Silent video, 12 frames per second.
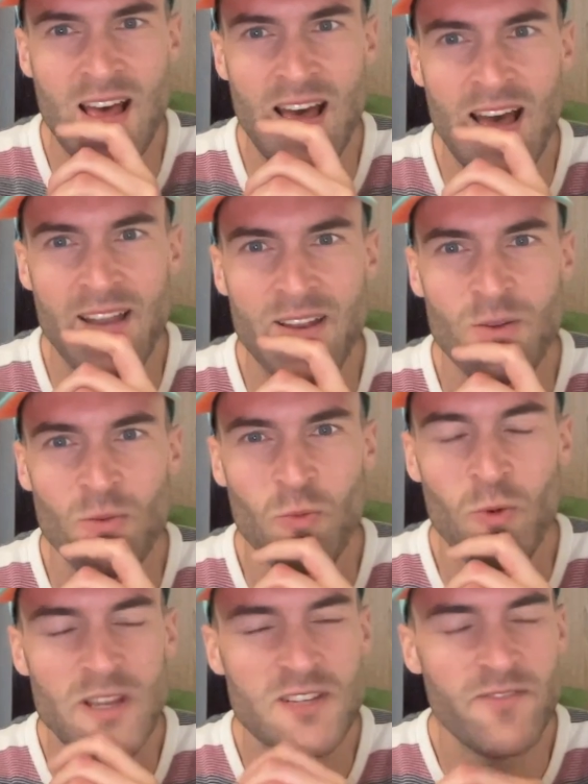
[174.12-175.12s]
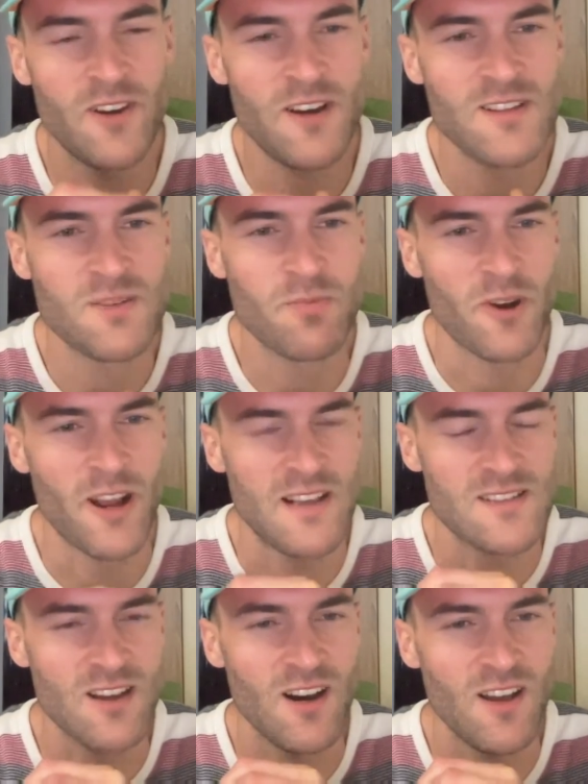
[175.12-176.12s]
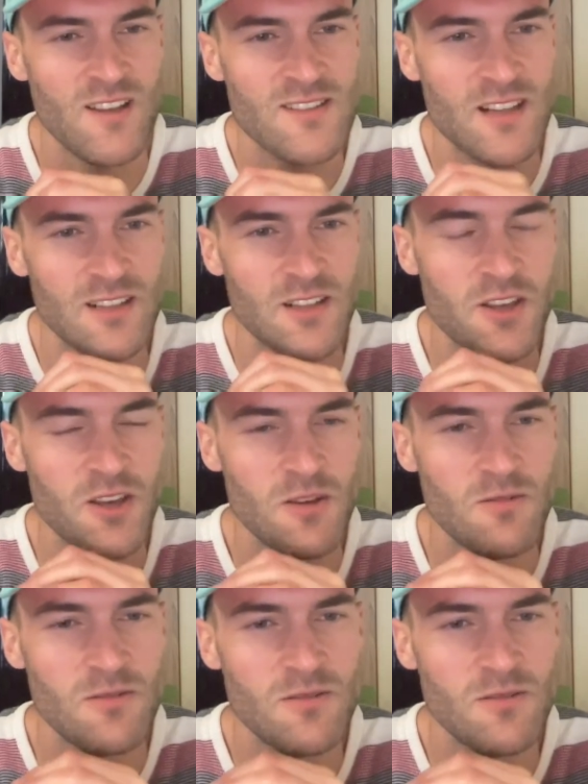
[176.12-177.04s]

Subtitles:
And which vertebrate has the highest LQ?